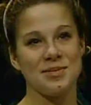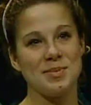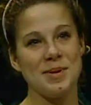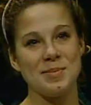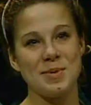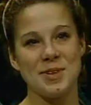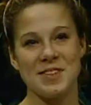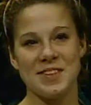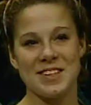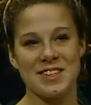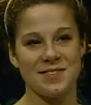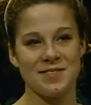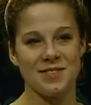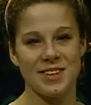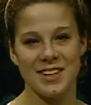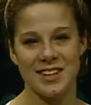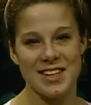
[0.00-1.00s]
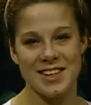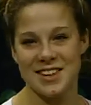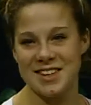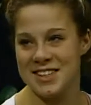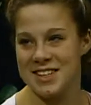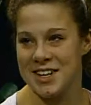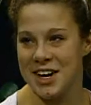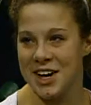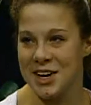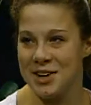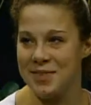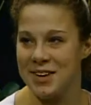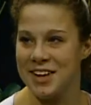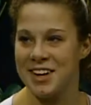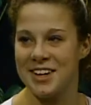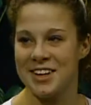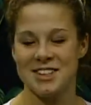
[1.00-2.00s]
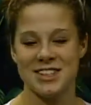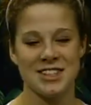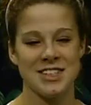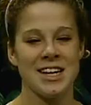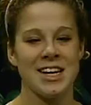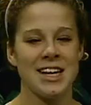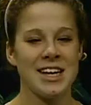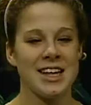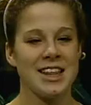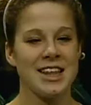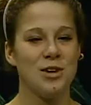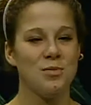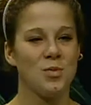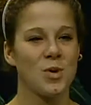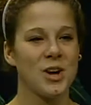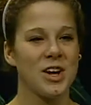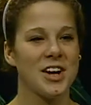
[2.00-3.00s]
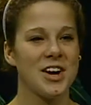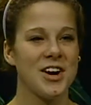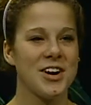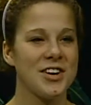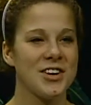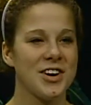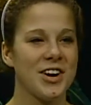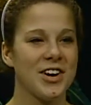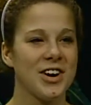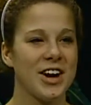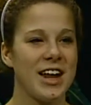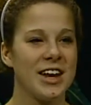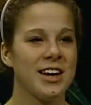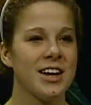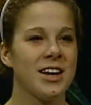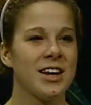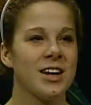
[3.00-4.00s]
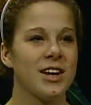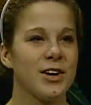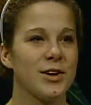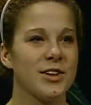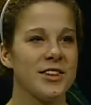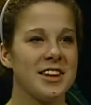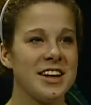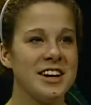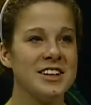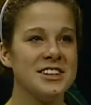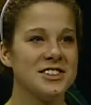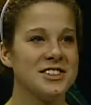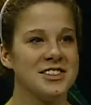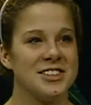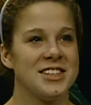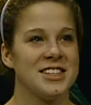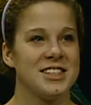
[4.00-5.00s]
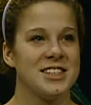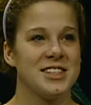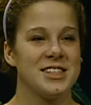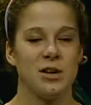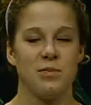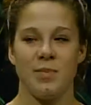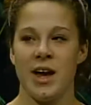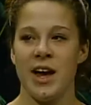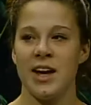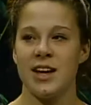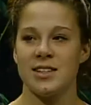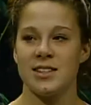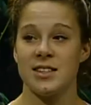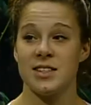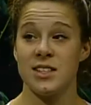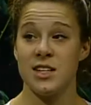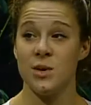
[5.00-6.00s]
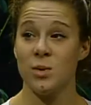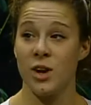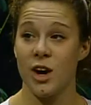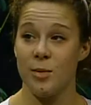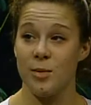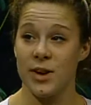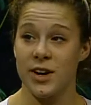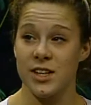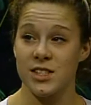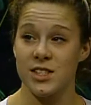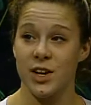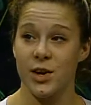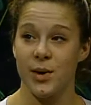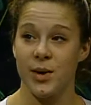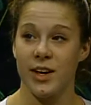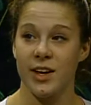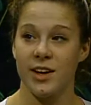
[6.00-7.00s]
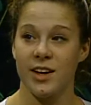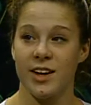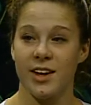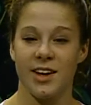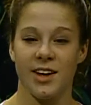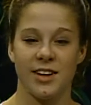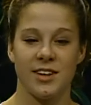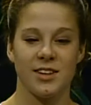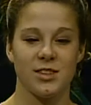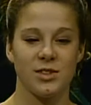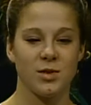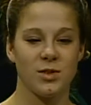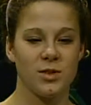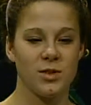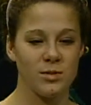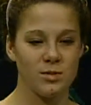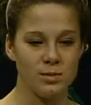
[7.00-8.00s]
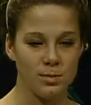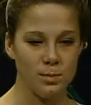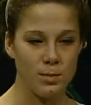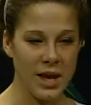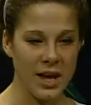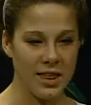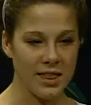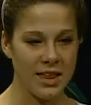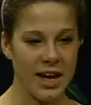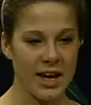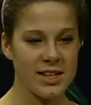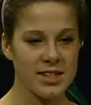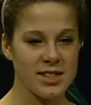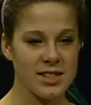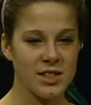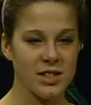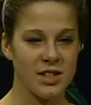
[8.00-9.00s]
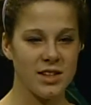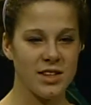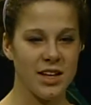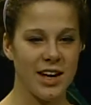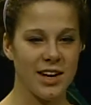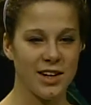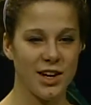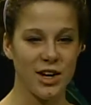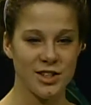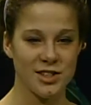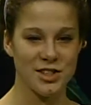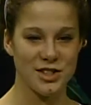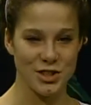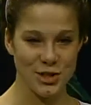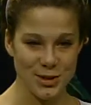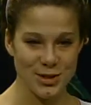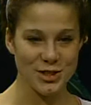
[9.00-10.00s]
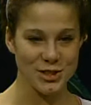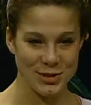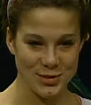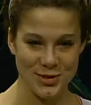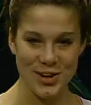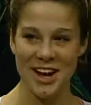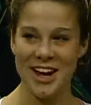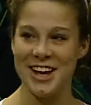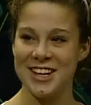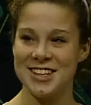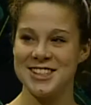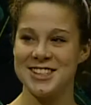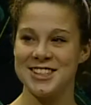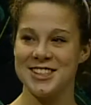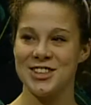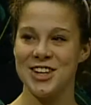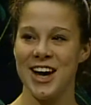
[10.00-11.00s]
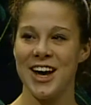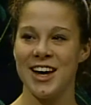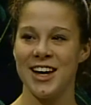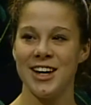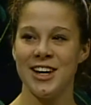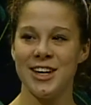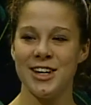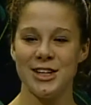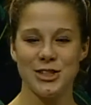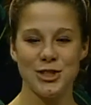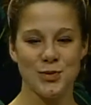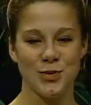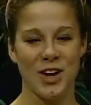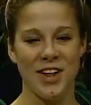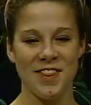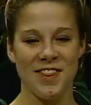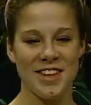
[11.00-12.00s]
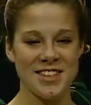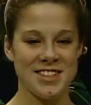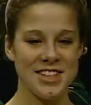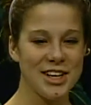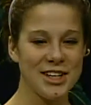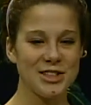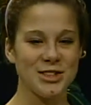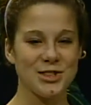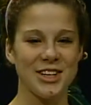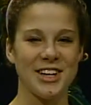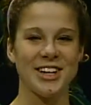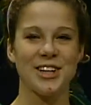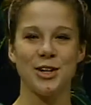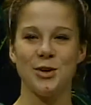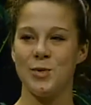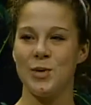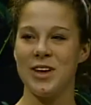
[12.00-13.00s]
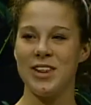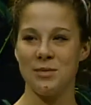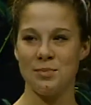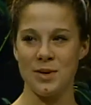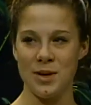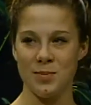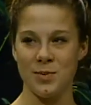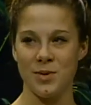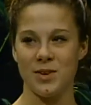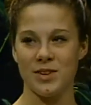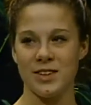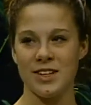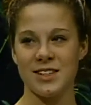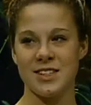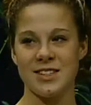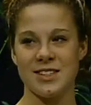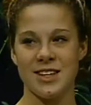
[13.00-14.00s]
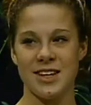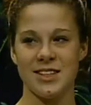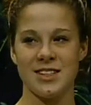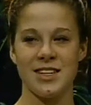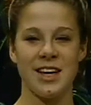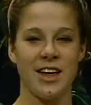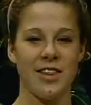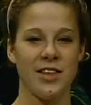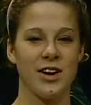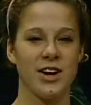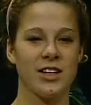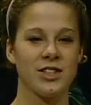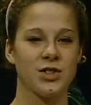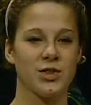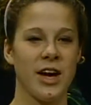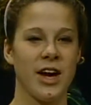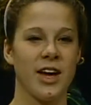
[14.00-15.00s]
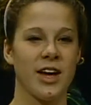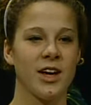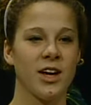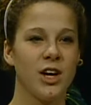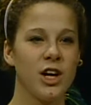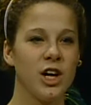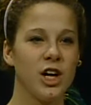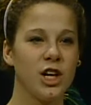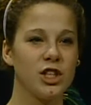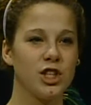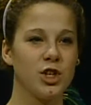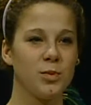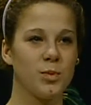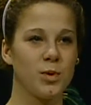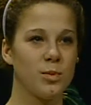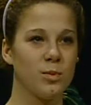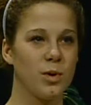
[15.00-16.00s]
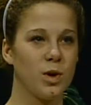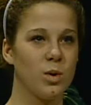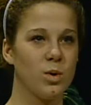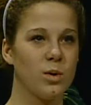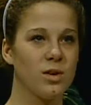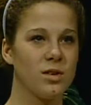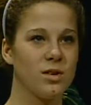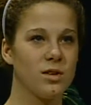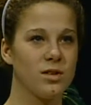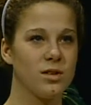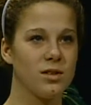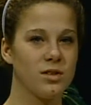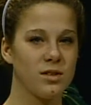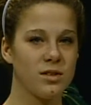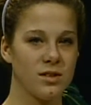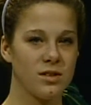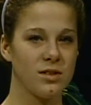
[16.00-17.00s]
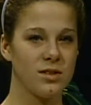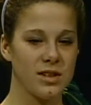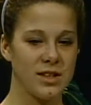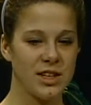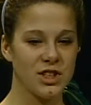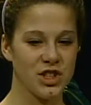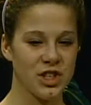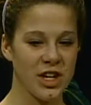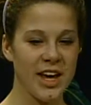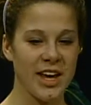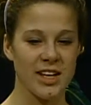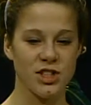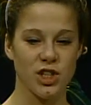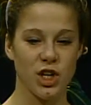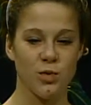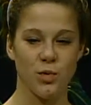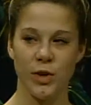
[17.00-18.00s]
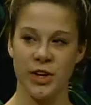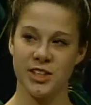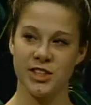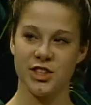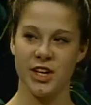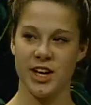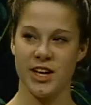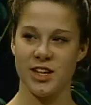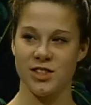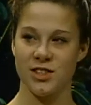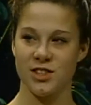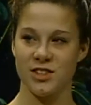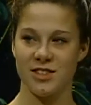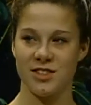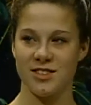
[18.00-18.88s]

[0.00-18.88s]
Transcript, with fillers: people in this this economy are just keep working harder and harder, and they need to just step back and see where our money's going and make that decision, that constitutional right to try to run this country. You know, we the people need to stand together and try to promote a change, a real change.